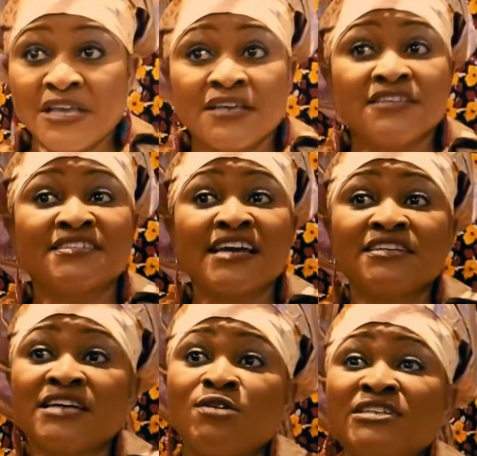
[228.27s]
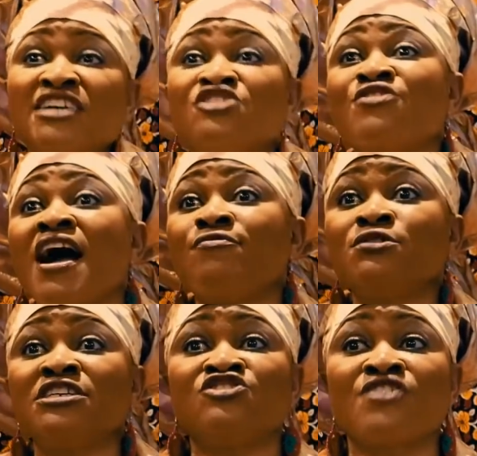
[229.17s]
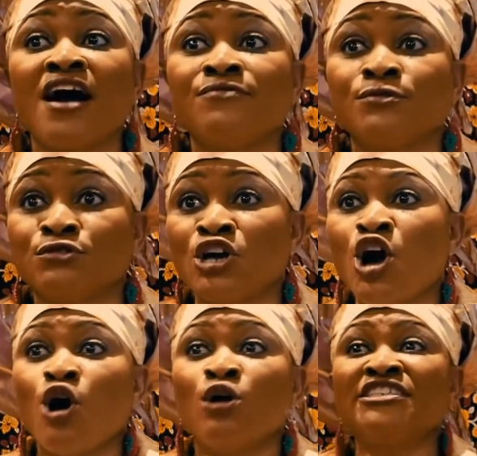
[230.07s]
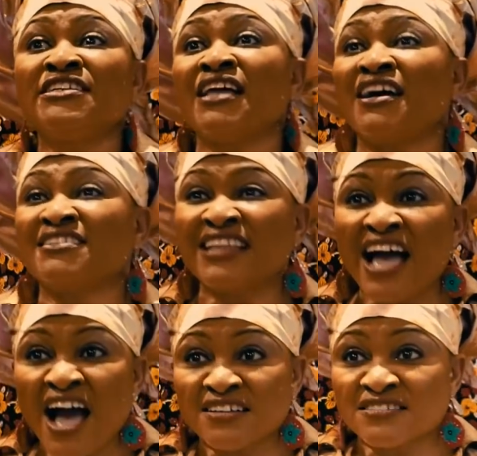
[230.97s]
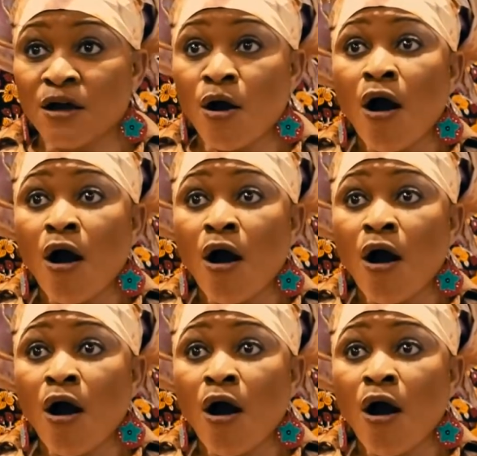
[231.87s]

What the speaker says: He set out and traveled until at last